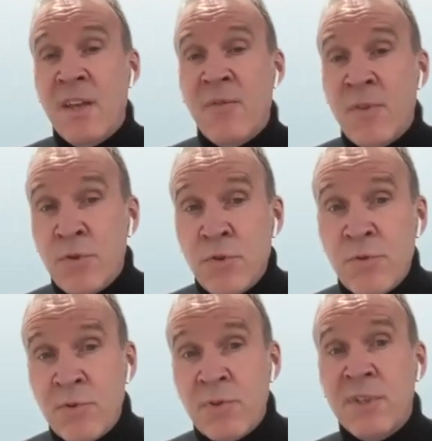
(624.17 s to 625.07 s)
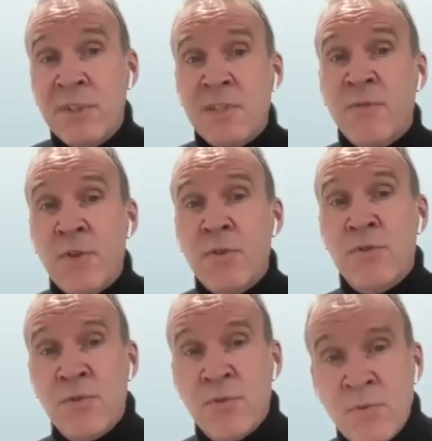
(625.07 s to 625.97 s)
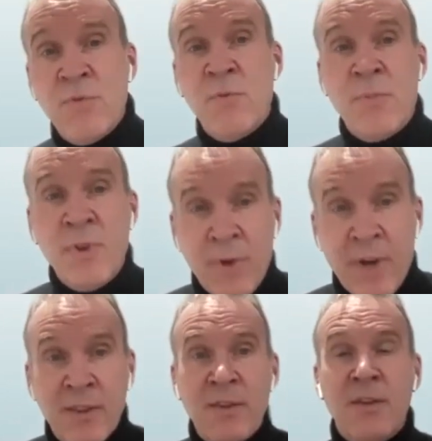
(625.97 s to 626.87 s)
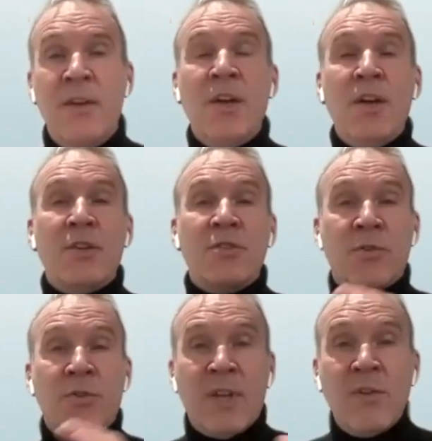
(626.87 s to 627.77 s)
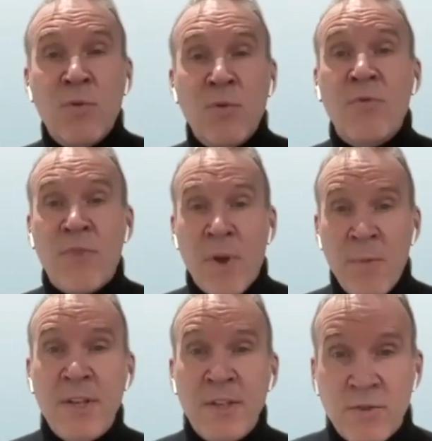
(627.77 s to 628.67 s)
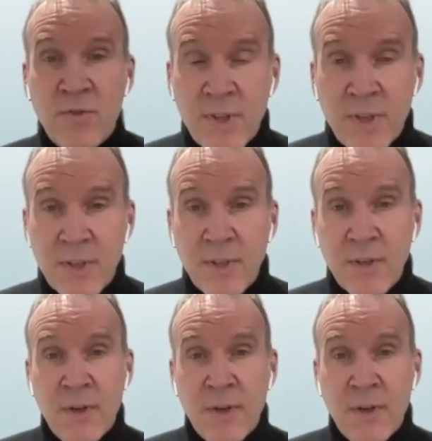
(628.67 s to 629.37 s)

If you do, this is what you should do to prevent, so that the whole family is treated.